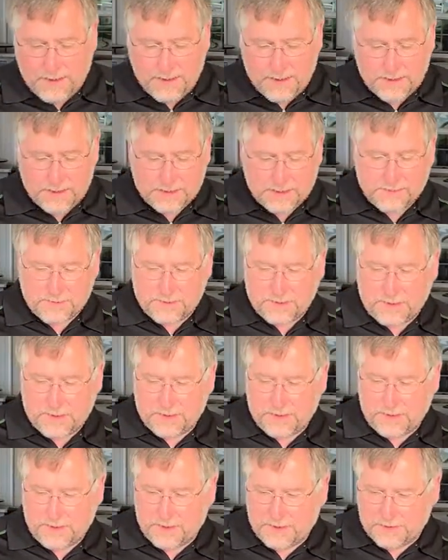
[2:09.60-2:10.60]
is we're
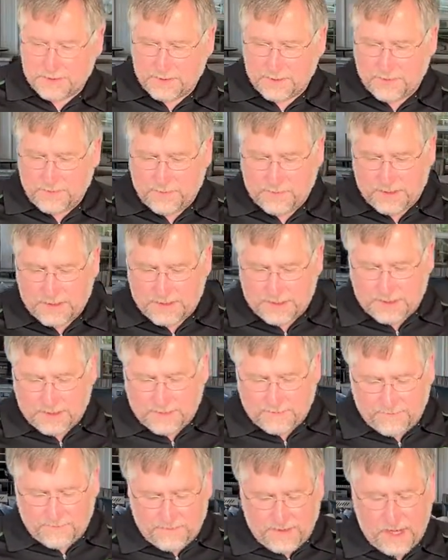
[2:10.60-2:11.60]
going to use a little bit of
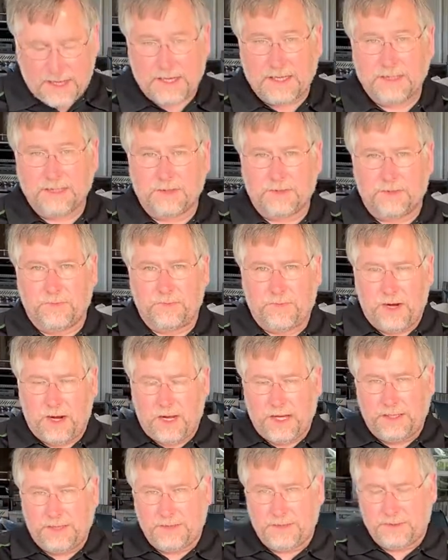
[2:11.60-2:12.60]
duck fat as our
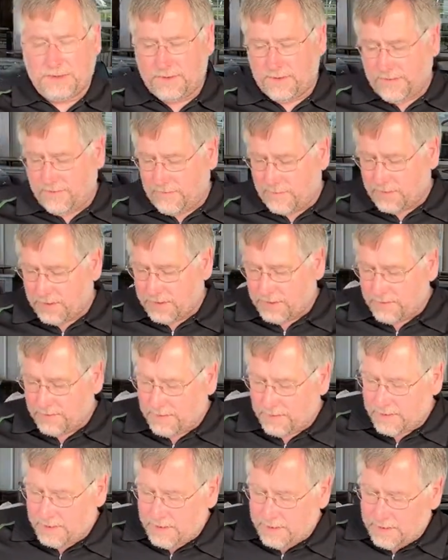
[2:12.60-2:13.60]
binder for it.
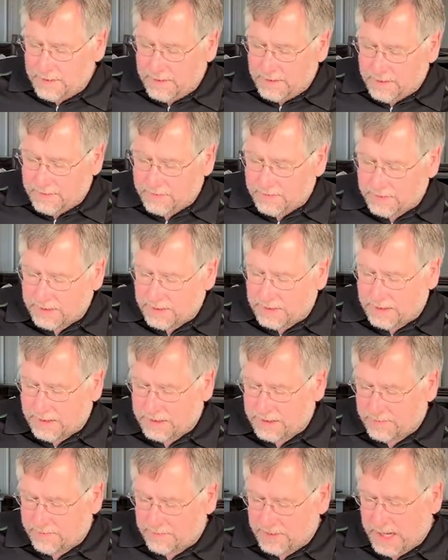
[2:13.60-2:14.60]
Then we're going to
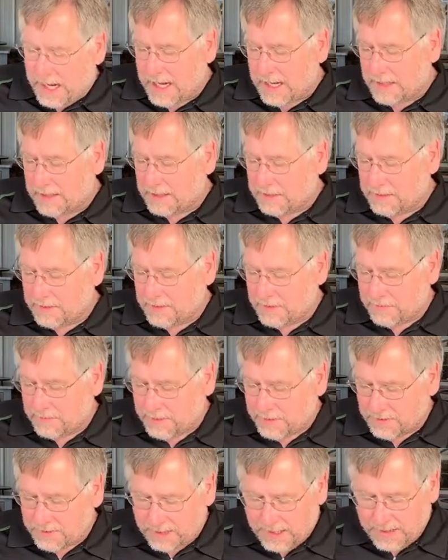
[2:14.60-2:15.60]
come back and do a
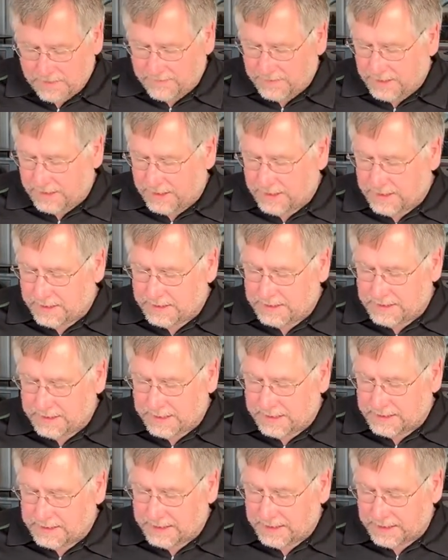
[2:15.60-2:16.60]
real heavy
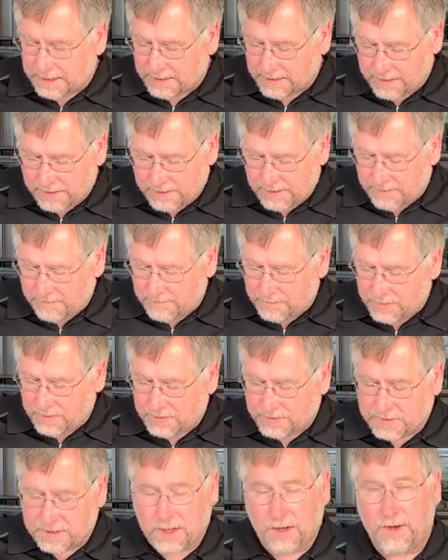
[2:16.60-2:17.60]
seasoning of
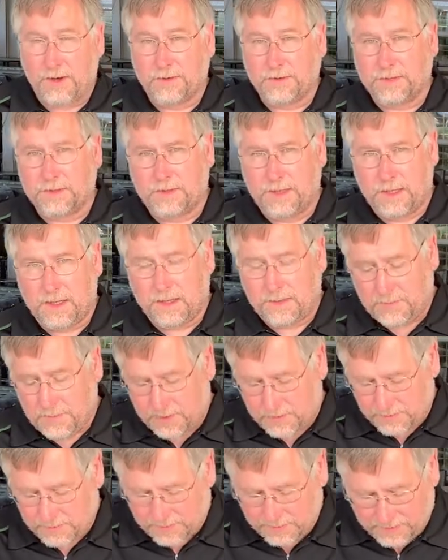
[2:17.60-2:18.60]
Blues Hogs
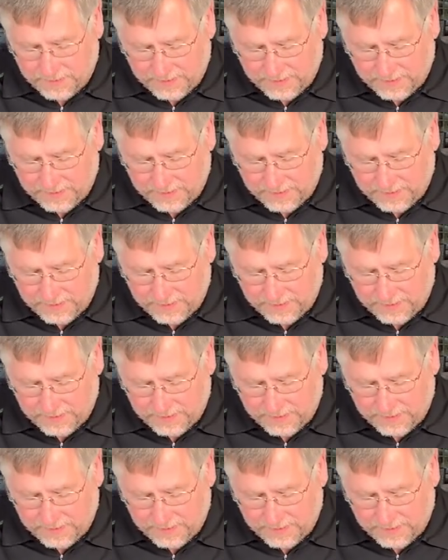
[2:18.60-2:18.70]
Bold and